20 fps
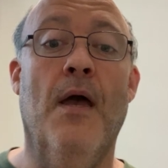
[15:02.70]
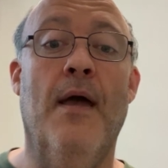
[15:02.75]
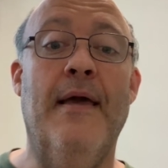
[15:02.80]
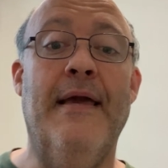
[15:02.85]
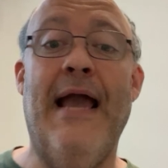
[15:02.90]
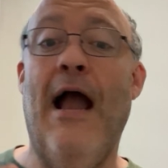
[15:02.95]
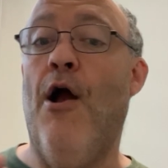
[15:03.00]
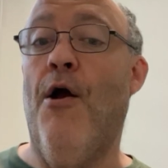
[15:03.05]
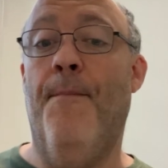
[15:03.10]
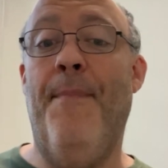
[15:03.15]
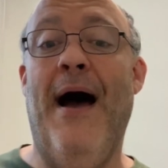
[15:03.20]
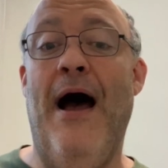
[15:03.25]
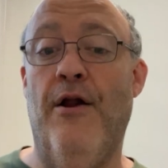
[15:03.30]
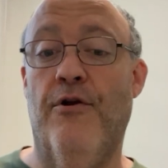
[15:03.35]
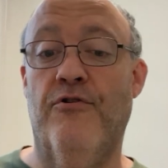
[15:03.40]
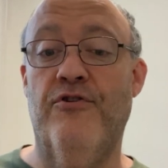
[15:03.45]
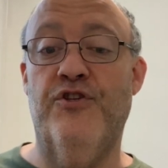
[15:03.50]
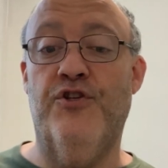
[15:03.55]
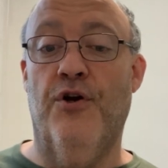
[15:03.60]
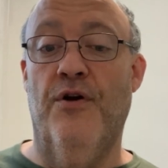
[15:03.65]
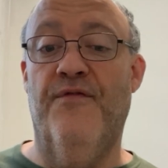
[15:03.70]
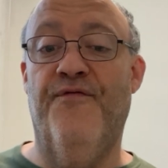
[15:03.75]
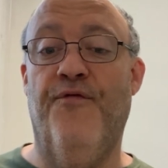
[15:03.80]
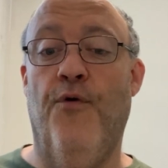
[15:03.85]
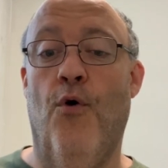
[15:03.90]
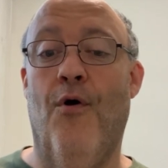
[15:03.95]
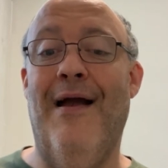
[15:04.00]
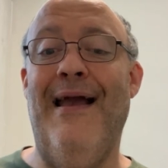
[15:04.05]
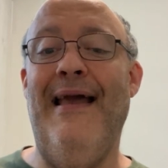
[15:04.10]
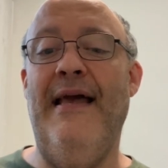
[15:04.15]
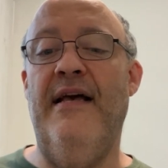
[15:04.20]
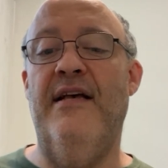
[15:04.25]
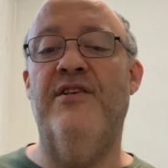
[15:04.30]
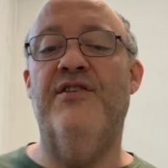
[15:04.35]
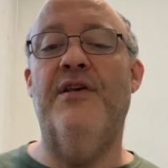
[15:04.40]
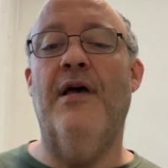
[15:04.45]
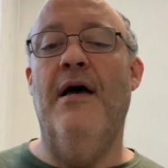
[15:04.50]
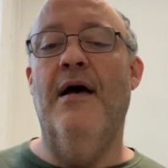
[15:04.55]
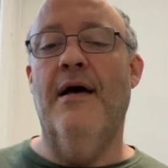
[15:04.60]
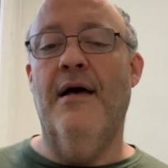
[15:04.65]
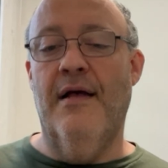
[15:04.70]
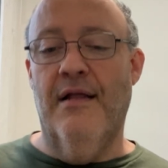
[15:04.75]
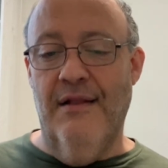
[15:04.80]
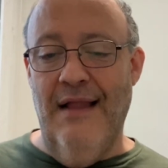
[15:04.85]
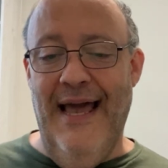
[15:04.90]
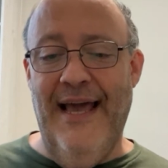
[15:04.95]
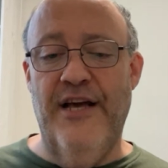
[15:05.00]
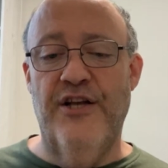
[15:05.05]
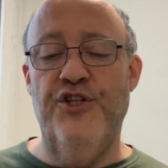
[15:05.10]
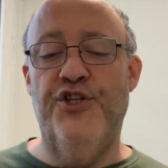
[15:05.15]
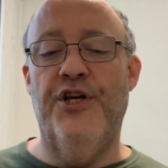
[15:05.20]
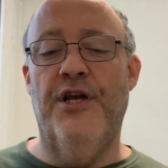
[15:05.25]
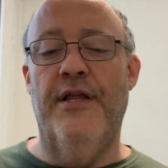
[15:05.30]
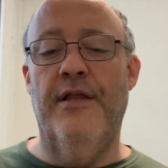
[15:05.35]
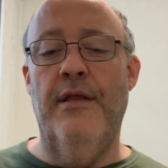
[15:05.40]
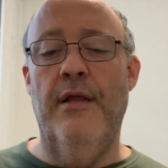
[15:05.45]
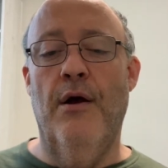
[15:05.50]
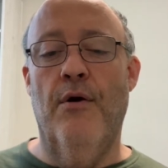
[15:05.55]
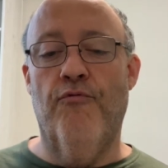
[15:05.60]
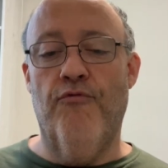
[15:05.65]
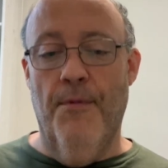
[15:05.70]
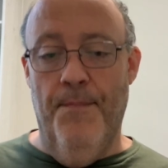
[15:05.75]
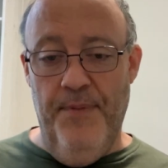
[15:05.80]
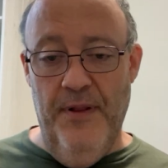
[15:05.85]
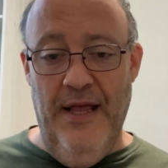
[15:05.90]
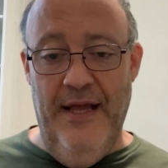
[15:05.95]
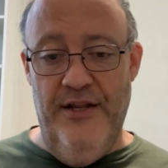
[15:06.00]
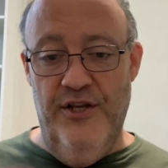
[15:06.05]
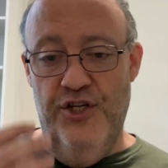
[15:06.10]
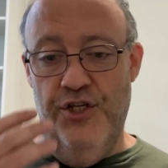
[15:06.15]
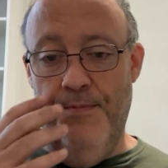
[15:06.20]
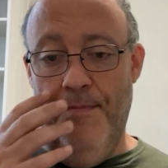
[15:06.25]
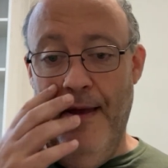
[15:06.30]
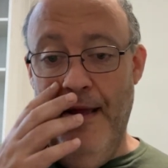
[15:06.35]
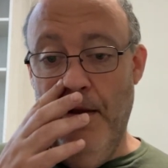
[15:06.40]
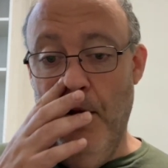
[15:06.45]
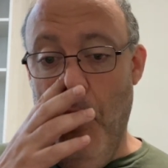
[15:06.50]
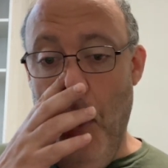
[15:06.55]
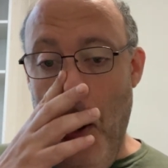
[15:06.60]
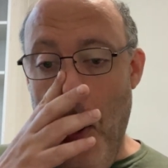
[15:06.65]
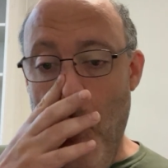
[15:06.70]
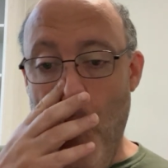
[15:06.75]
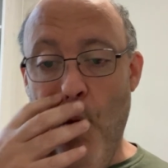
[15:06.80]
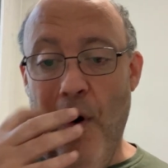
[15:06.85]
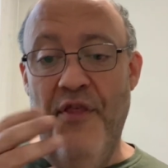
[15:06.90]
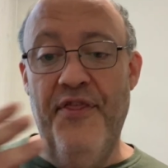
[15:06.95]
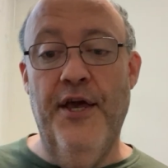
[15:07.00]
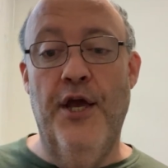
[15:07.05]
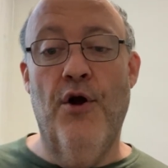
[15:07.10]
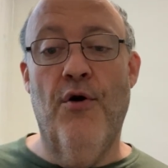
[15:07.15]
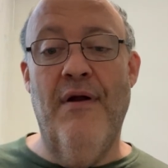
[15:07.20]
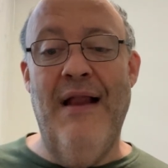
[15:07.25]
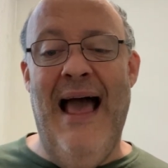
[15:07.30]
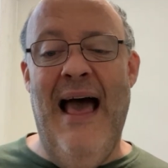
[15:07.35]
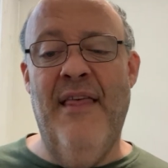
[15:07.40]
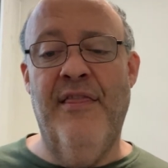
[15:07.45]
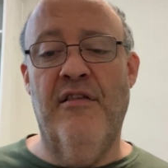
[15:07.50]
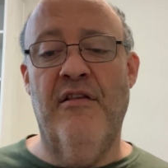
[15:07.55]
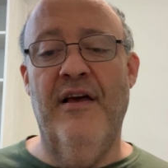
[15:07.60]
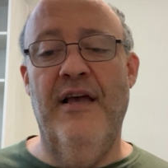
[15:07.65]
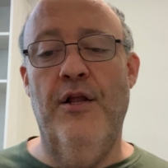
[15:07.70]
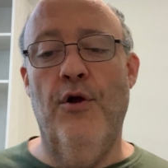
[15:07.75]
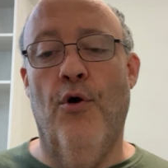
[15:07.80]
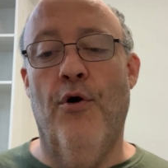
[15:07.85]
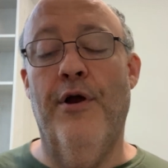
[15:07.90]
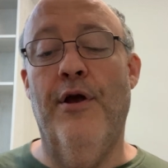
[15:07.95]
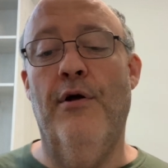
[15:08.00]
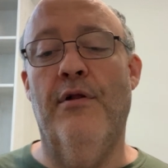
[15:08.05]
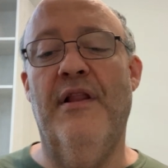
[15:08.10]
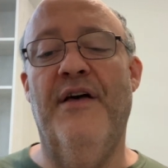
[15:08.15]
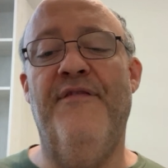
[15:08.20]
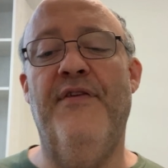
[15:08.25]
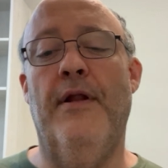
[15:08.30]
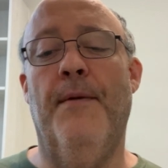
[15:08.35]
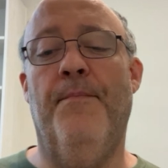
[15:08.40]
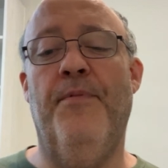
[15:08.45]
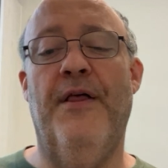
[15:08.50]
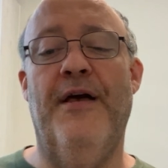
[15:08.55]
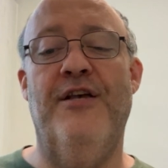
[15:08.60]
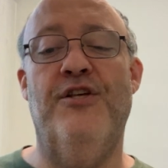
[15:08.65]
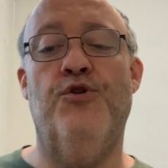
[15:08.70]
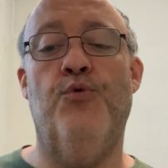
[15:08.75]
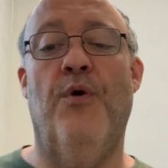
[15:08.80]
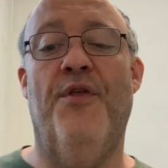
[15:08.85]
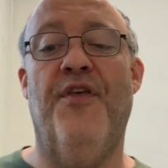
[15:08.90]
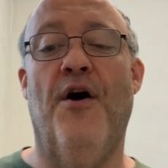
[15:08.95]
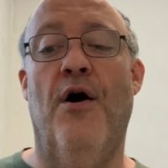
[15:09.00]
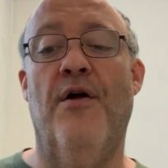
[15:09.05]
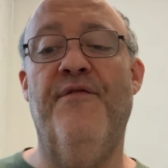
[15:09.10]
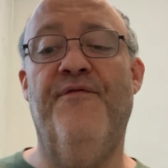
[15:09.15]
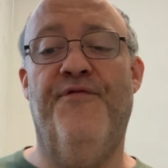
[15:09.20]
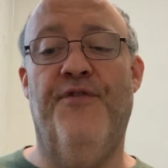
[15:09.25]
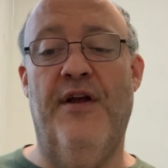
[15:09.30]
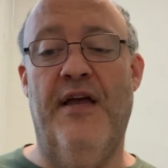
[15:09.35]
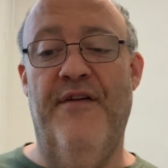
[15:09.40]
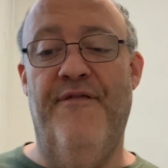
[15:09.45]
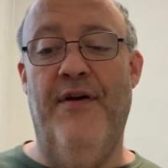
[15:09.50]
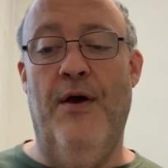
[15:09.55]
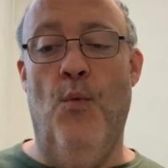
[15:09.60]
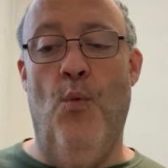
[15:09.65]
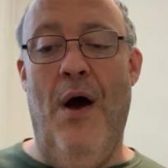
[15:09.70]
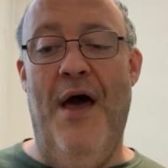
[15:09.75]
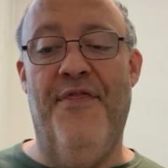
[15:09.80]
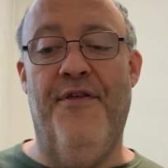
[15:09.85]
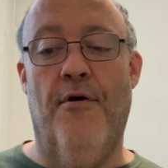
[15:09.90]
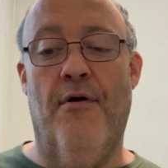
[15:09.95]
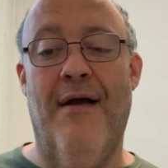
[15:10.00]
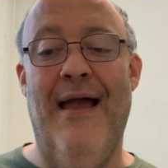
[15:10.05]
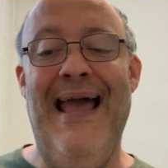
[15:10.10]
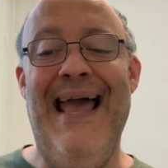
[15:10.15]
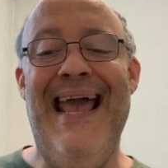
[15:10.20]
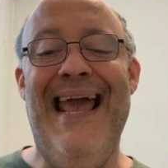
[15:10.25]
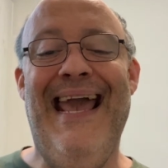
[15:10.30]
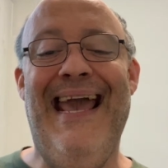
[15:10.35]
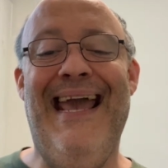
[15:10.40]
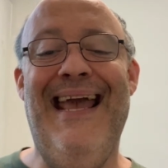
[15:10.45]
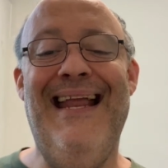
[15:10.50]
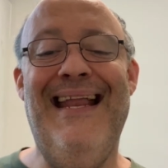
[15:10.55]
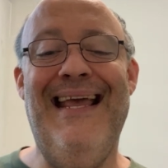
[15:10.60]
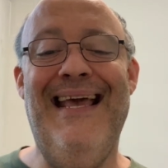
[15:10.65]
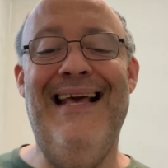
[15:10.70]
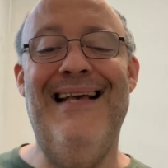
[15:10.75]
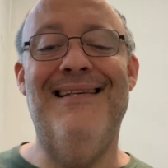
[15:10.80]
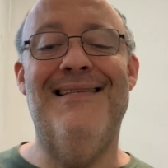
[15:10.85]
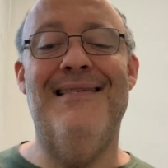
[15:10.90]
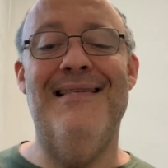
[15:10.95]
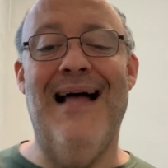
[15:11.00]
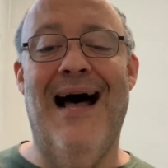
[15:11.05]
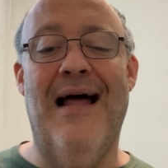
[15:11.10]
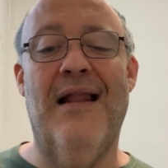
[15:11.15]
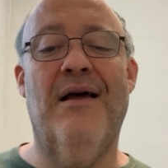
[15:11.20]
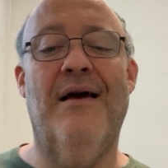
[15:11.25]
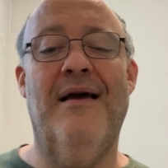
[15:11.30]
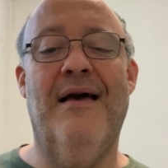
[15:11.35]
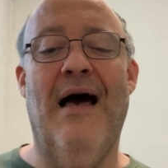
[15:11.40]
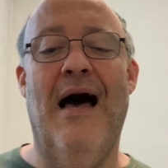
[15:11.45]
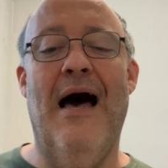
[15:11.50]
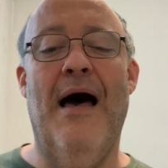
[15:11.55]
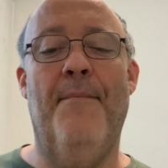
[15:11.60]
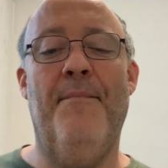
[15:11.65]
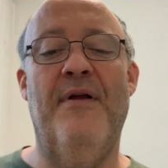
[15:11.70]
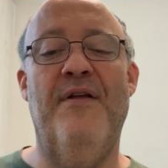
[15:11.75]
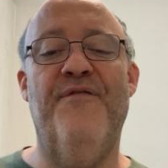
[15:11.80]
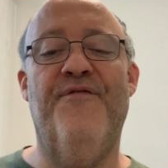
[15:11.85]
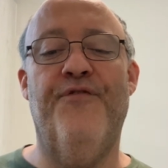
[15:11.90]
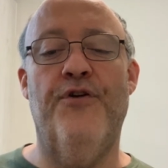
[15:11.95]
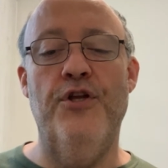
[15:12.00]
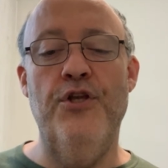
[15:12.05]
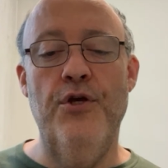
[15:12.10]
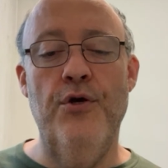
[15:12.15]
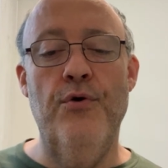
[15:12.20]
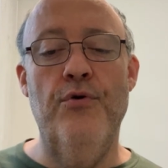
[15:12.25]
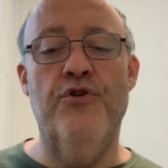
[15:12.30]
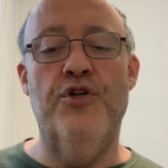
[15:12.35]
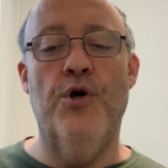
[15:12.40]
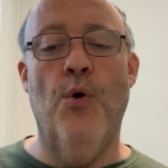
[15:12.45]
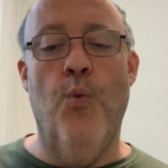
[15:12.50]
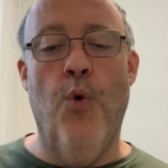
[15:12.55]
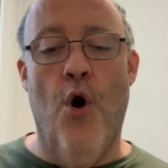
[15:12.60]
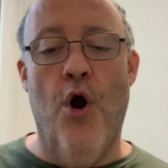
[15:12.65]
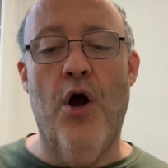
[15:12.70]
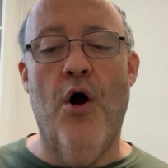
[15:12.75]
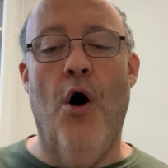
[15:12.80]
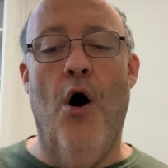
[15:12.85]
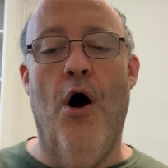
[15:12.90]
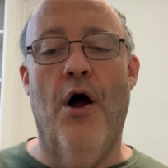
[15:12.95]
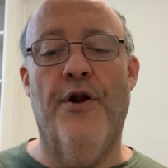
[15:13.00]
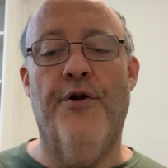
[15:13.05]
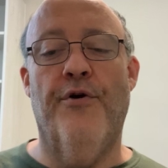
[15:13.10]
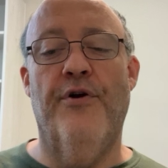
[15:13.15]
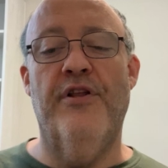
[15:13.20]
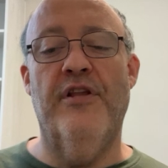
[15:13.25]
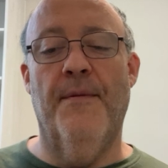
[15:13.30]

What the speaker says: carrot powder is good for is glycogen replenishment. Whether you're an athlete or you live in a place with unforgiving weather, it is not uncommon for you to work harder